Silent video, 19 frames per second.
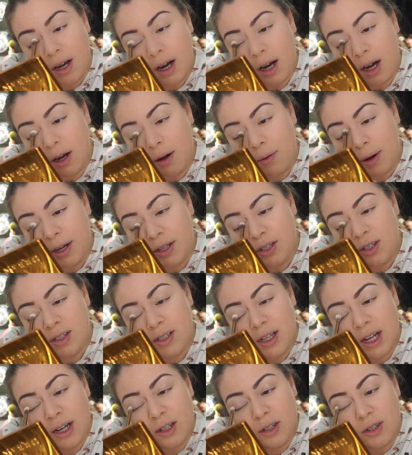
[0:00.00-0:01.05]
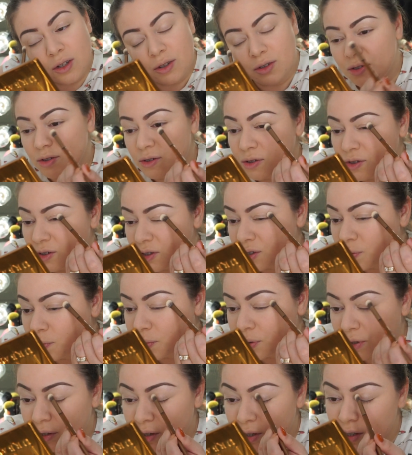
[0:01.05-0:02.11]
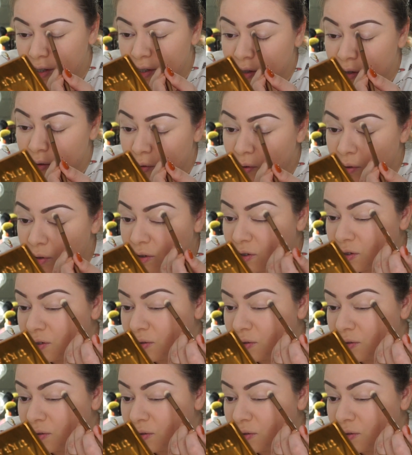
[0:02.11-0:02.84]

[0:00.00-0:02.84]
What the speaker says: I just like to just put this to